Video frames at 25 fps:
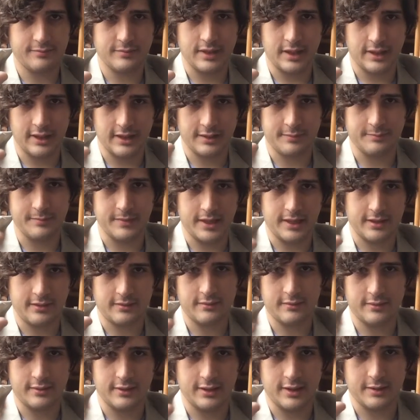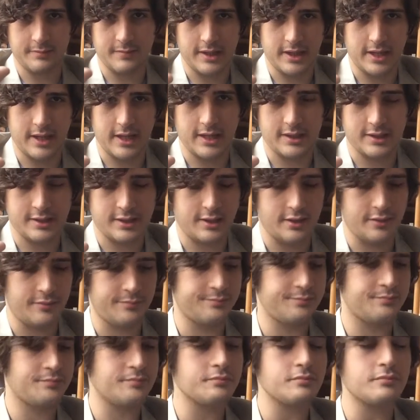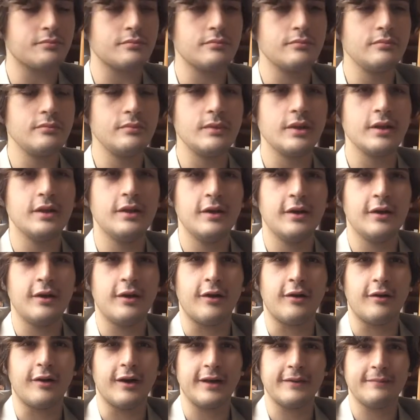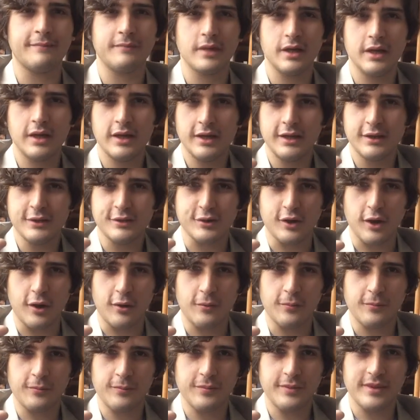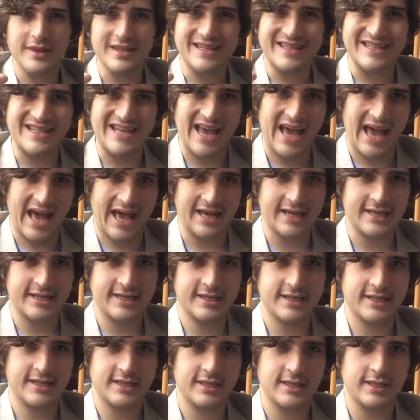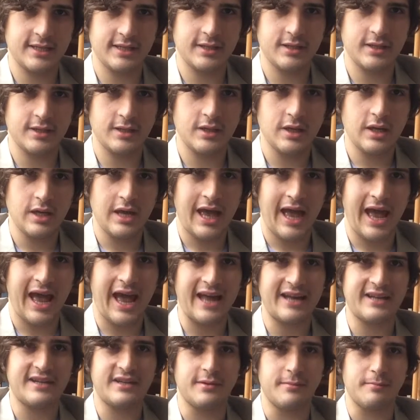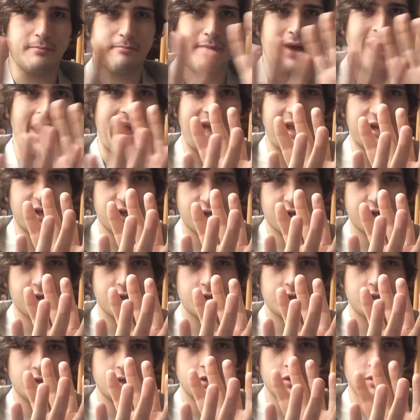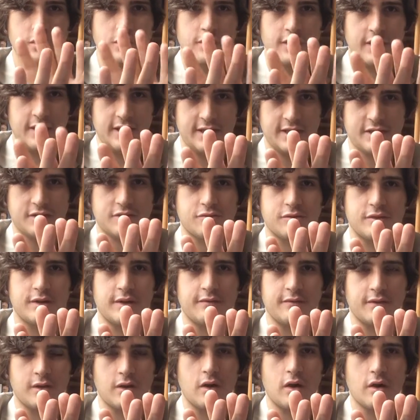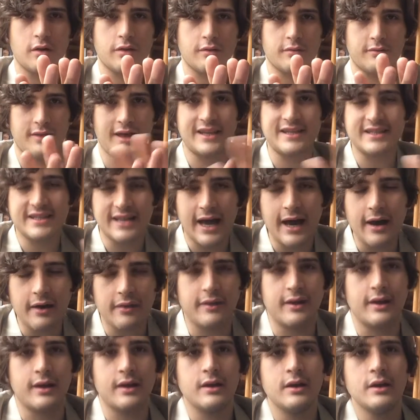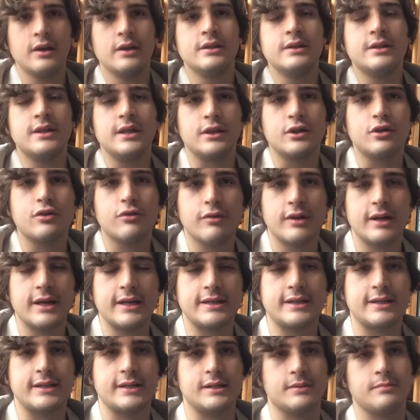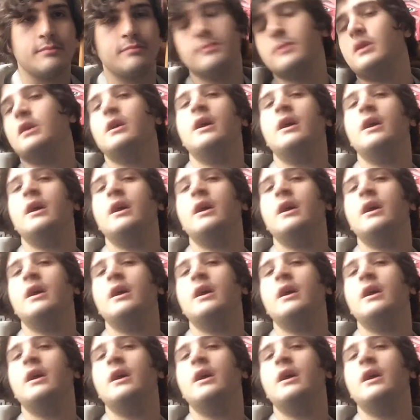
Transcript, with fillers: I like my. Do you like my hands here? All right. So the text had to match the history of the author. That's how they did criticism.